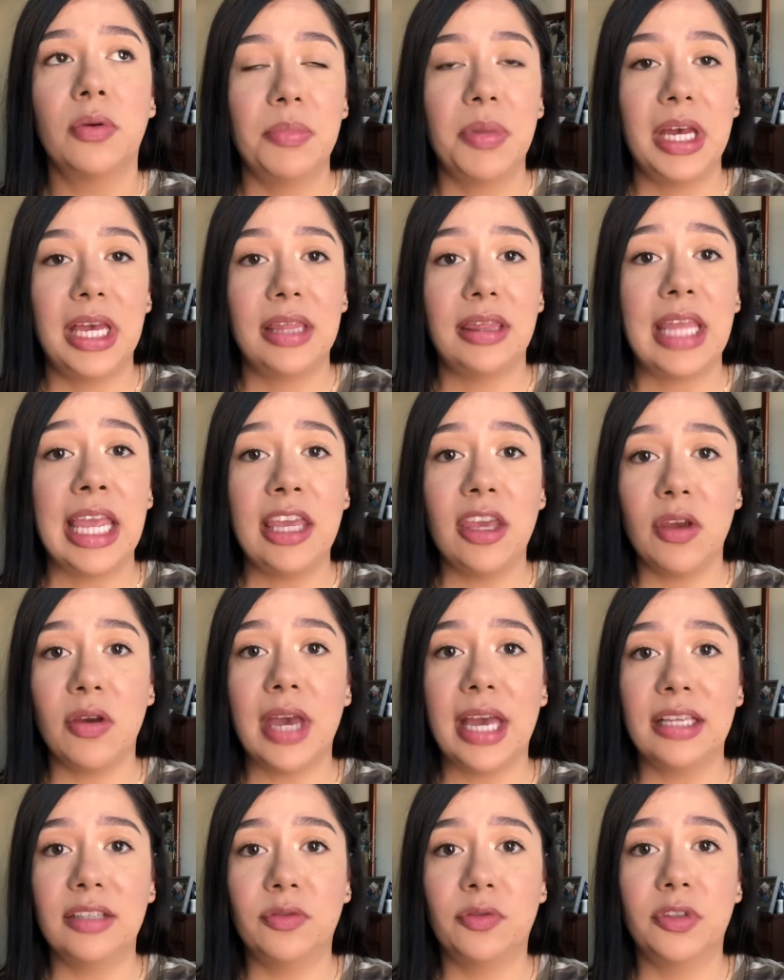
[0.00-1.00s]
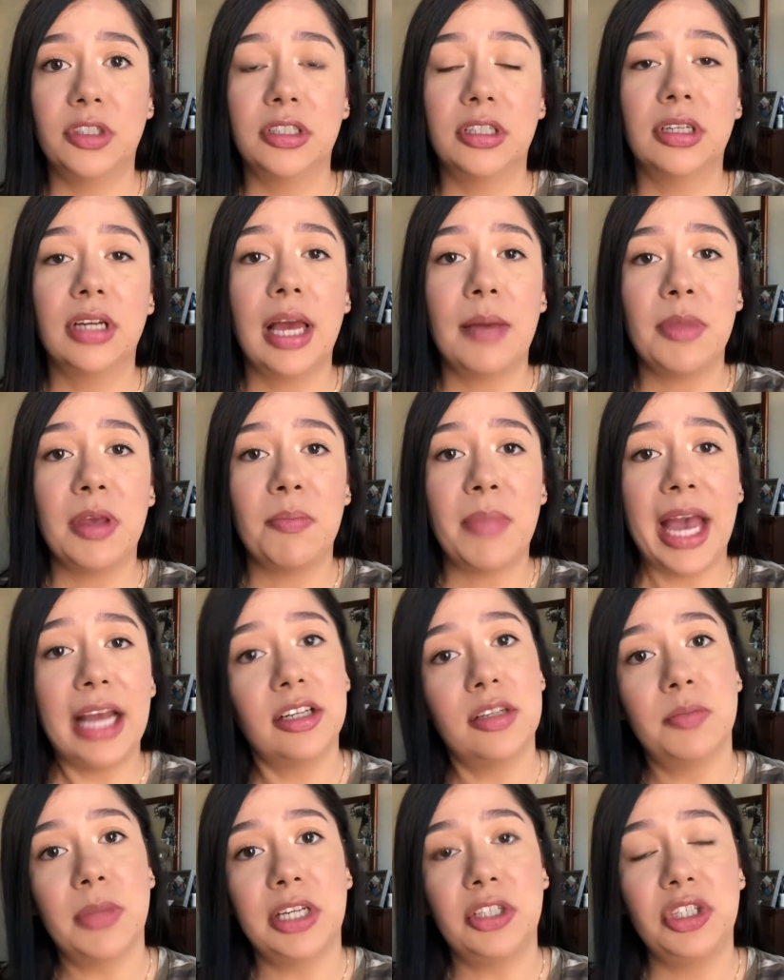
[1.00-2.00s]
But thank you guys for coming back
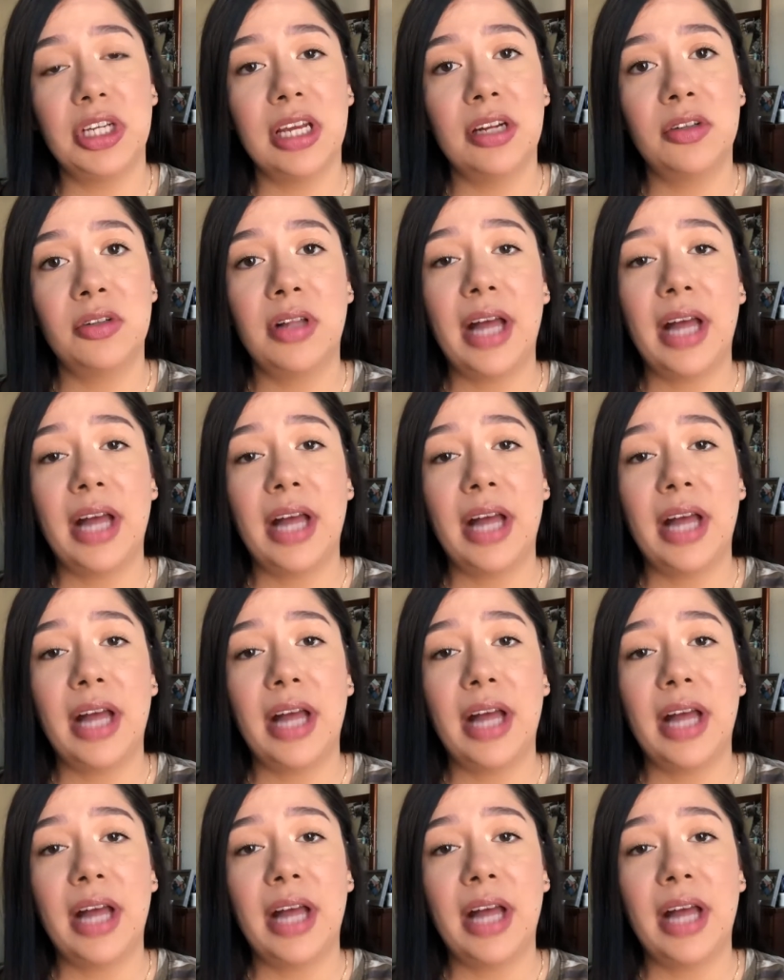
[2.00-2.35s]
to my channel.